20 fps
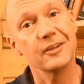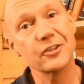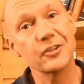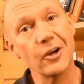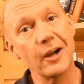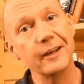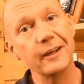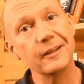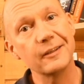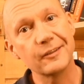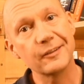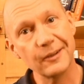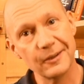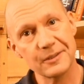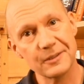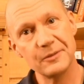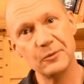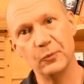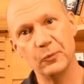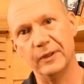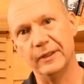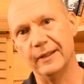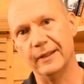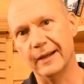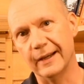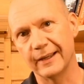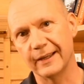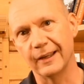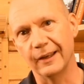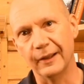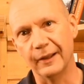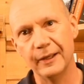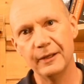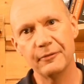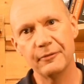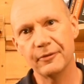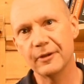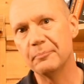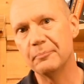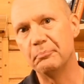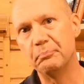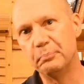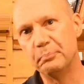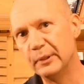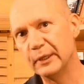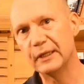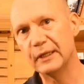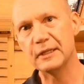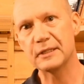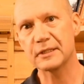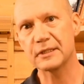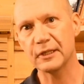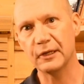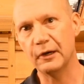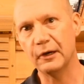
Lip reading: China doesn't win the accolade for biggest